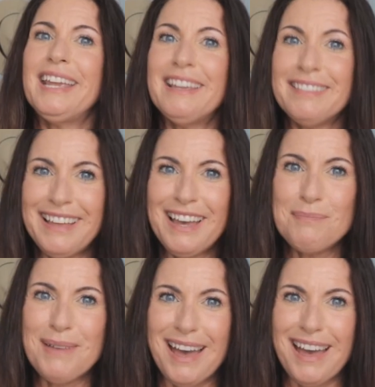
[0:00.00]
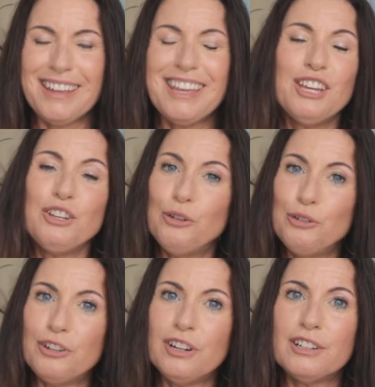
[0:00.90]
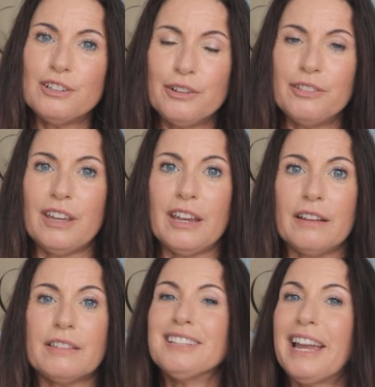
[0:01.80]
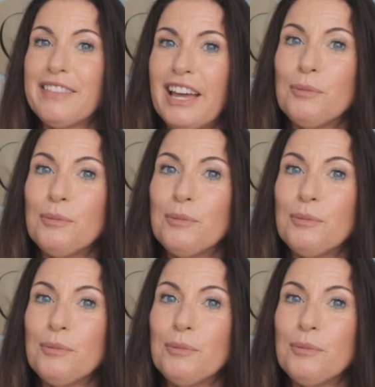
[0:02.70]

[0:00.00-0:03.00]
In that bag, you should include things like that